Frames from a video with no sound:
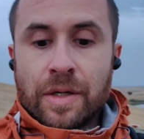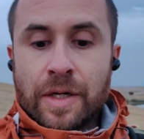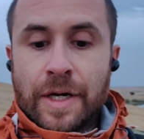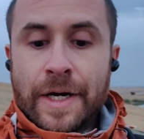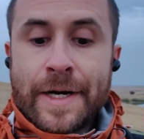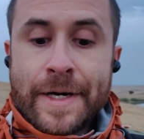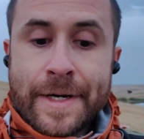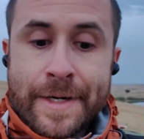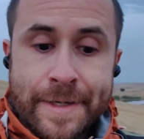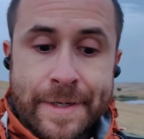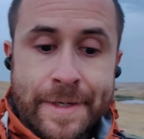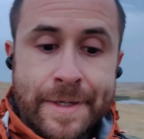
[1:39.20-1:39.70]

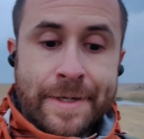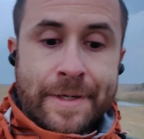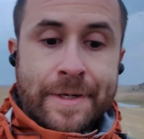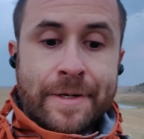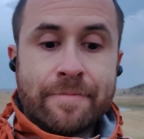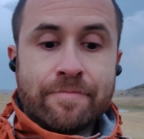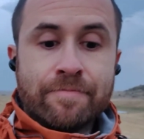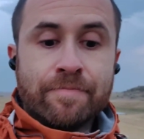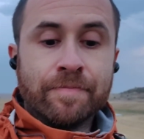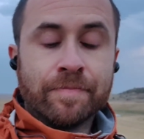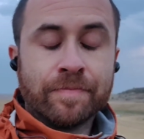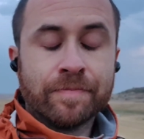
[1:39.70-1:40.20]

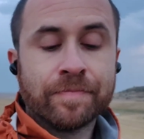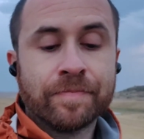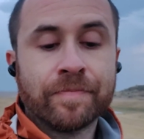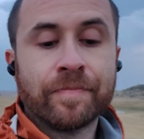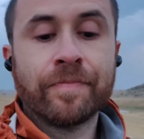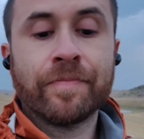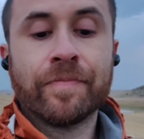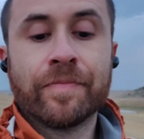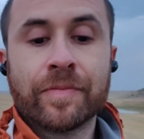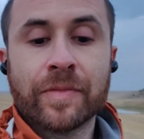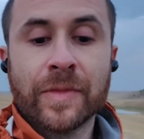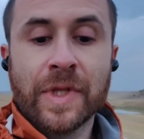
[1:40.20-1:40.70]

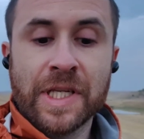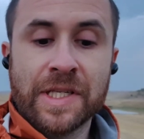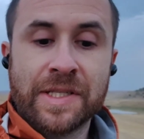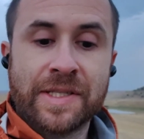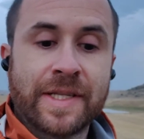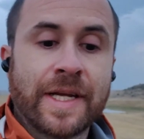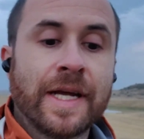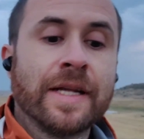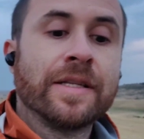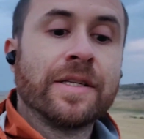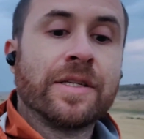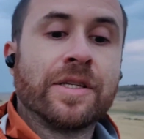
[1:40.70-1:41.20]
The
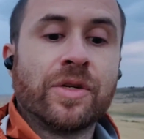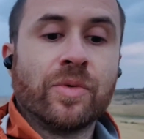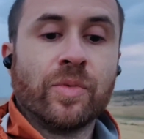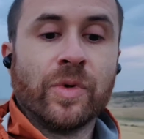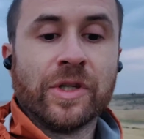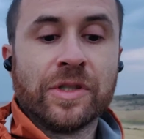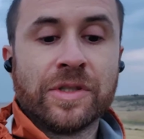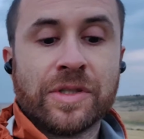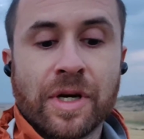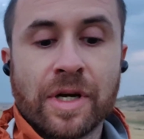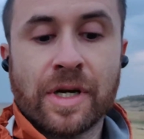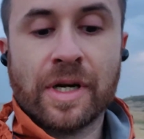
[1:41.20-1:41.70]
strategy
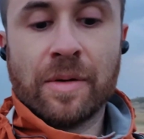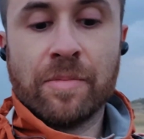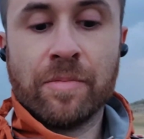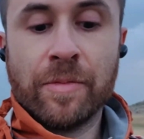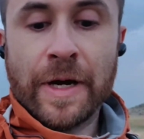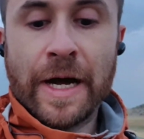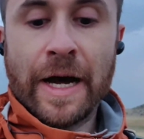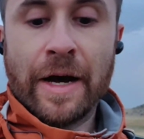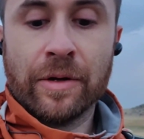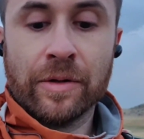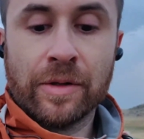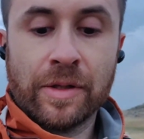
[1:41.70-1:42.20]
we'll talk
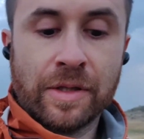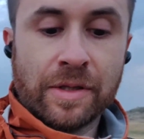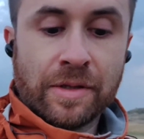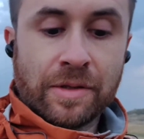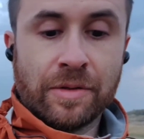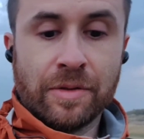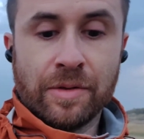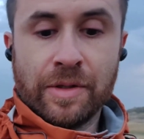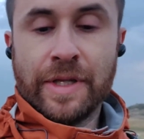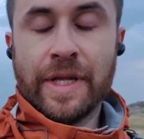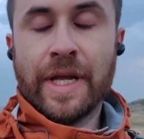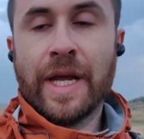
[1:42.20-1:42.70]
about
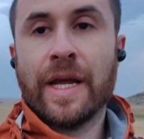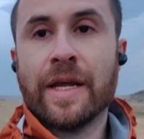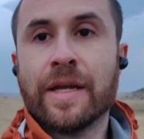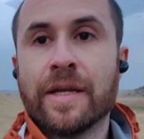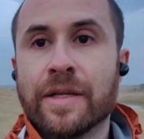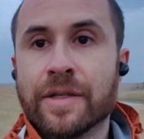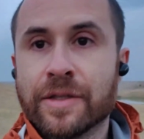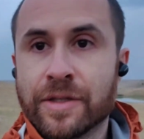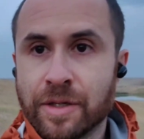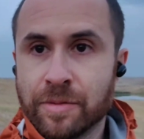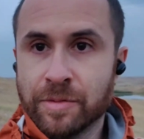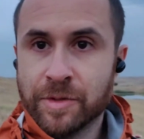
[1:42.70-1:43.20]
today
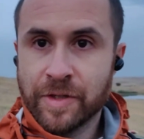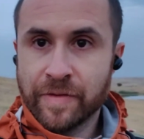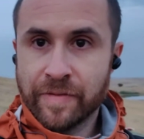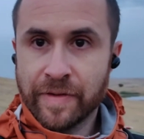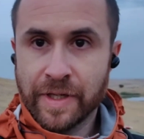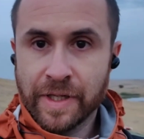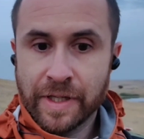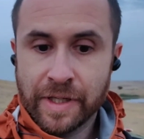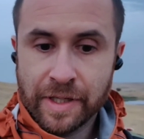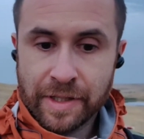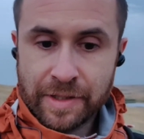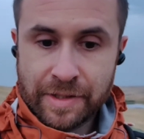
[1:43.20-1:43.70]
in terms of
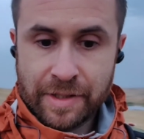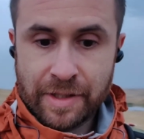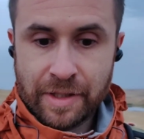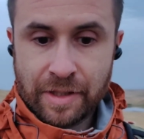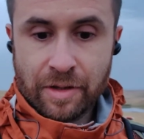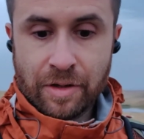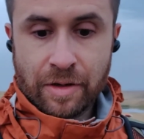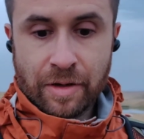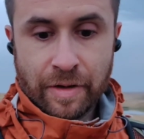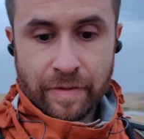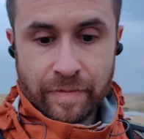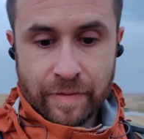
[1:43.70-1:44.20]
increasing
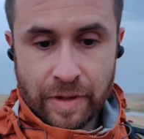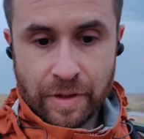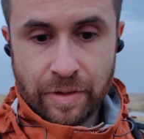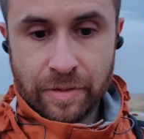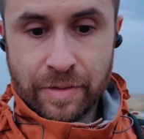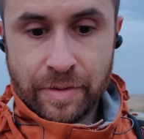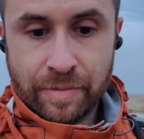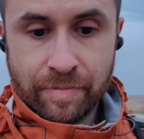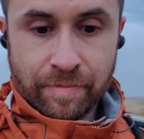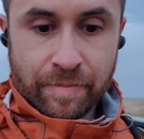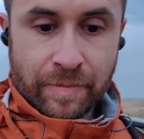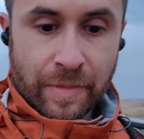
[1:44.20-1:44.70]
your
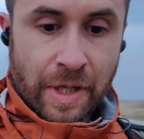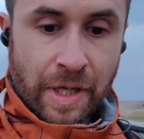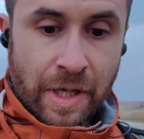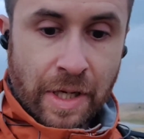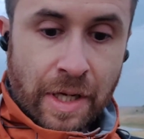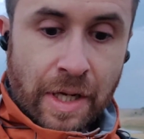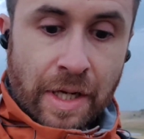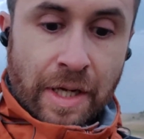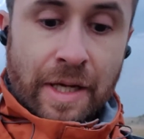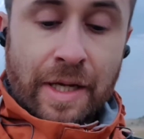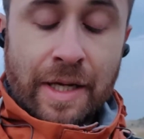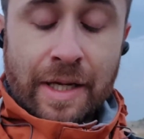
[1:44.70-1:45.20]
revenues
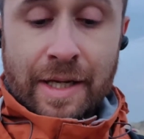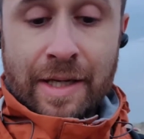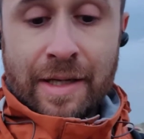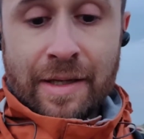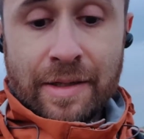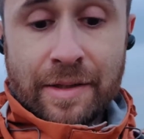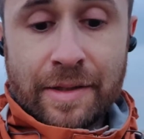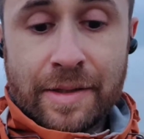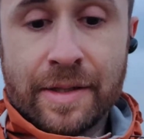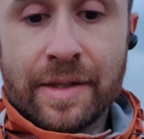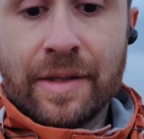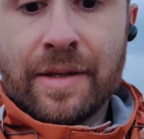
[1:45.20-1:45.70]

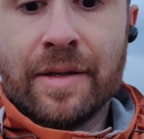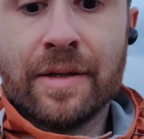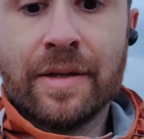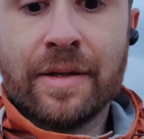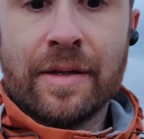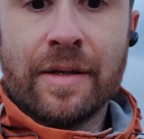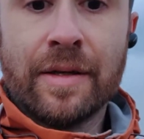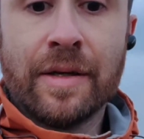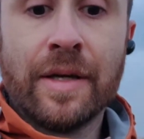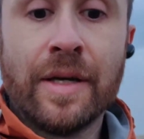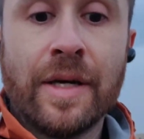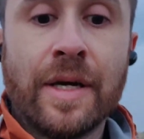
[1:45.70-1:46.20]
is
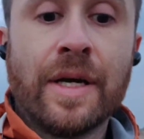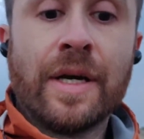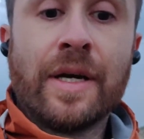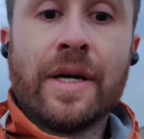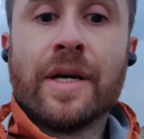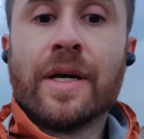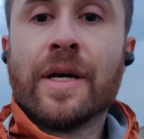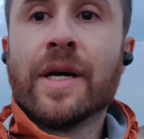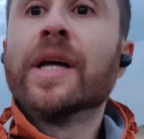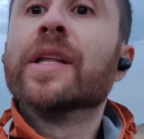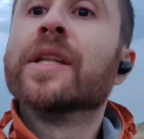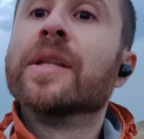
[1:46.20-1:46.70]

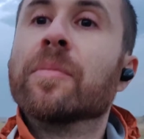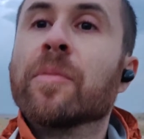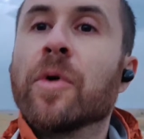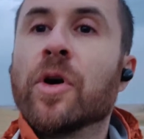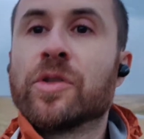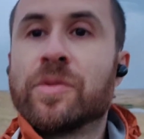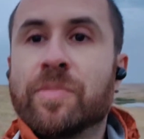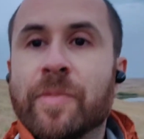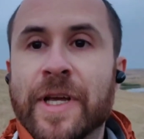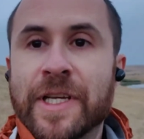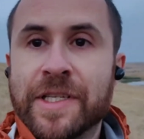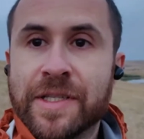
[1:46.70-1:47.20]
the
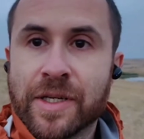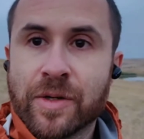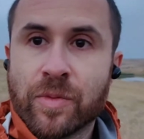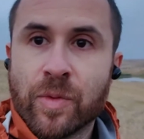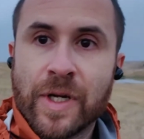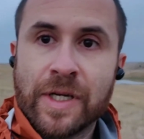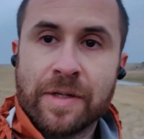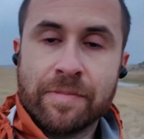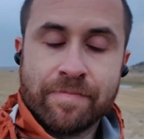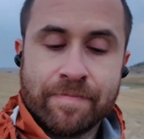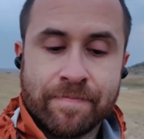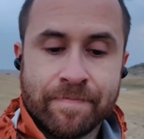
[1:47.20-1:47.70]
most basic
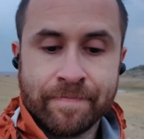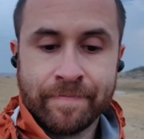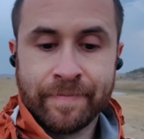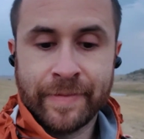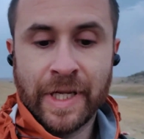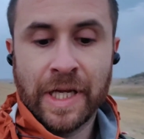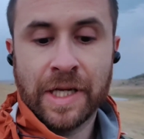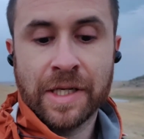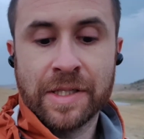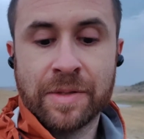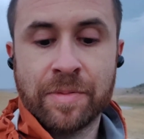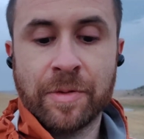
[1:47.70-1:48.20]
one:
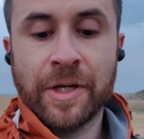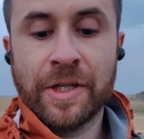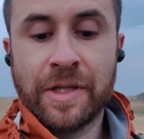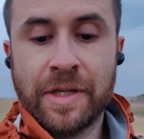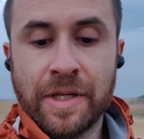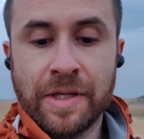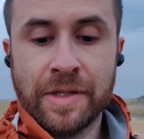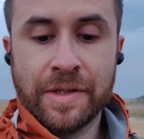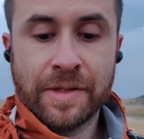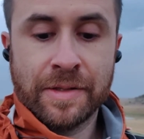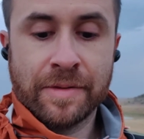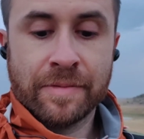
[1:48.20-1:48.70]

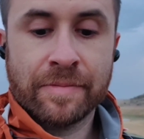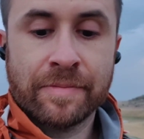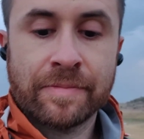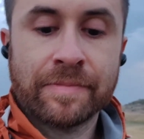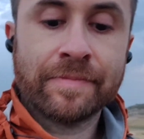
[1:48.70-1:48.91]
expertise.